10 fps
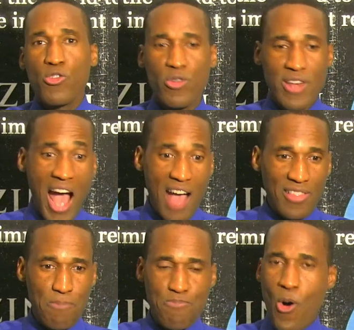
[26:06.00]
So now
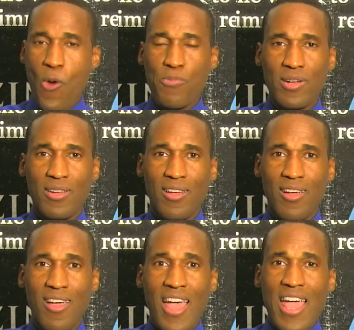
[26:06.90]
the Pope
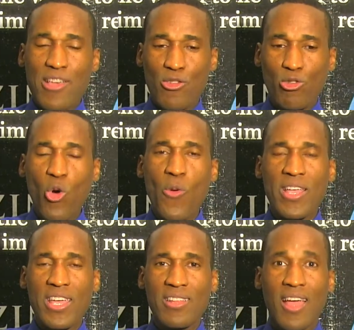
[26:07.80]
is
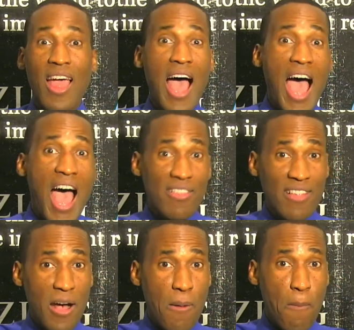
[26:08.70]
doing it as
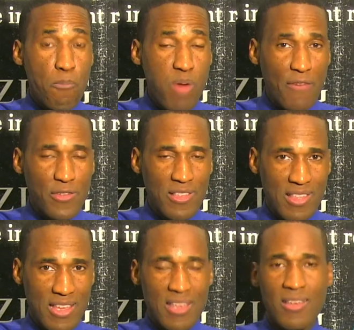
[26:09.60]
the
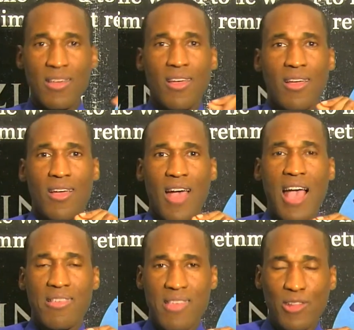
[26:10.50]
prophecy
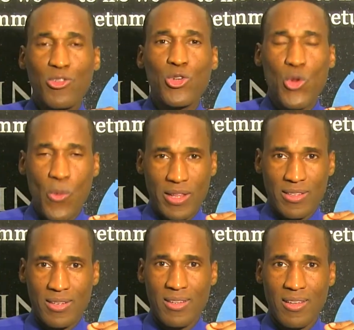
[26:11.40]
has said to do
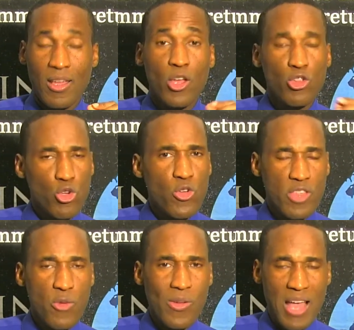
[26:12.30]
it. Do you
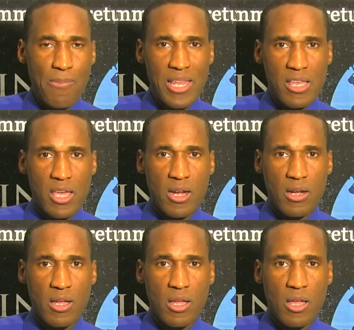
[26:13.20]
see what's happening
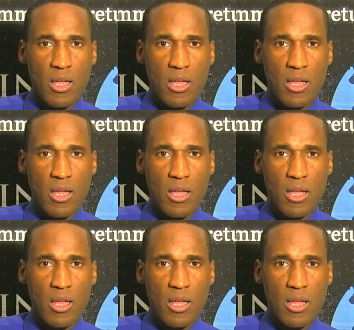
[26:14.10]
here?